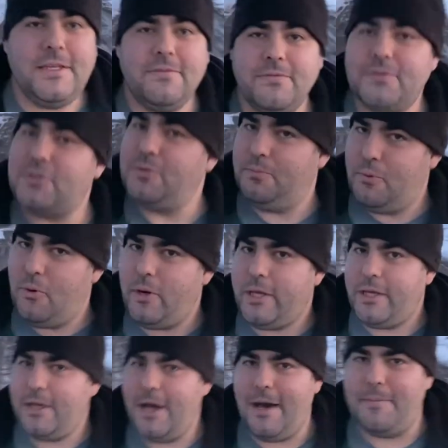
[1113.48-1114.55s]
leave
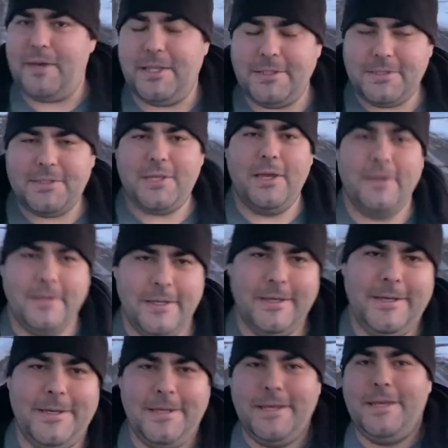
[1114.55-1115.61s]
supporting comments.
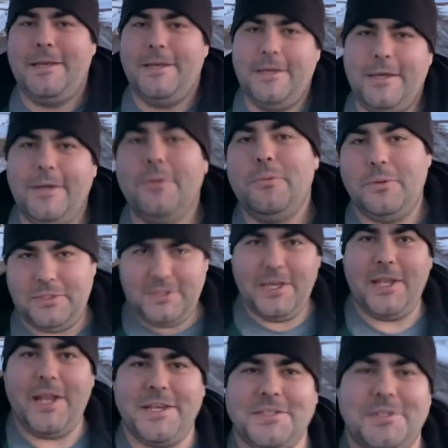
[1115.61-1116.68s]
We'll see
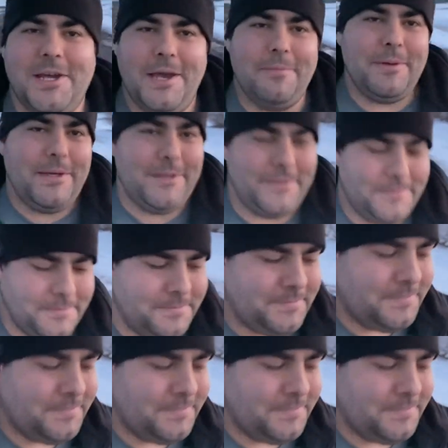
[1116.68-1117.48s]
you next time.